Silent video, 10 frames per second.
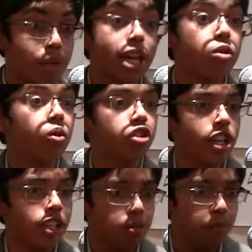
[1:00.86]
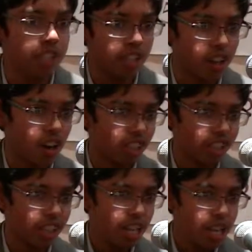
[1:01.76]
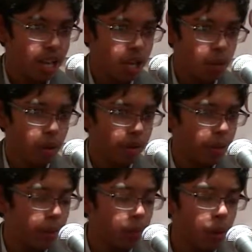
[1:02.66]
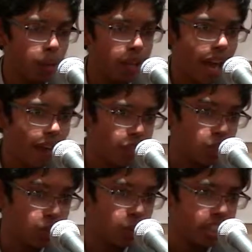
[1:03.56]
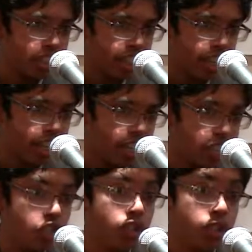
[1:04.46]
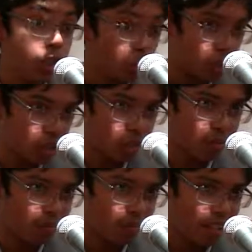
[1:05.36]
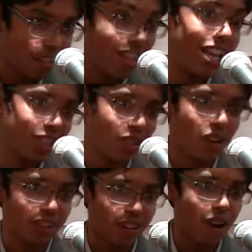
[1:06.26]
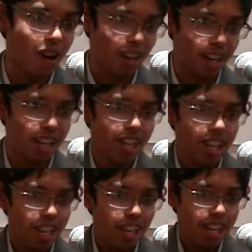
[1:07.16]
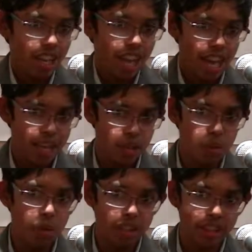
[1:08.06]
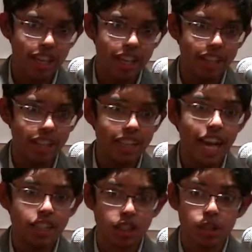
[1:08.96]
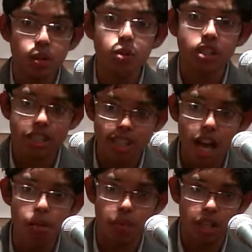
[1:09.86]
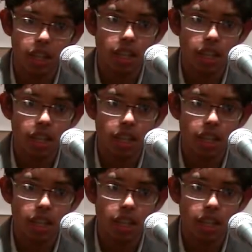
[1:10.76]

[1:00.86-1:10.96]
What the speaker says: manual transmission cars, where we have to switch the gear to neutral and then start the car. And you would think that that's news to tell me,